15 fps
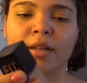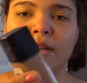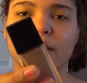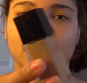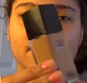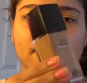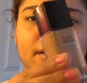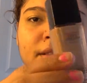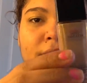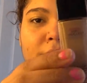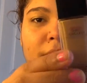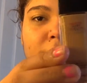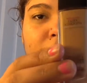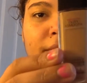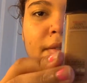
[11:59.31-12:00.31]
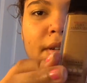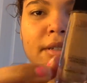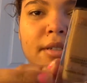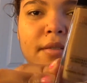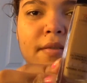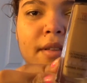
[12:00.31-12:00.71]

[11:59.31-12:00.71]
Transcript: And then the front of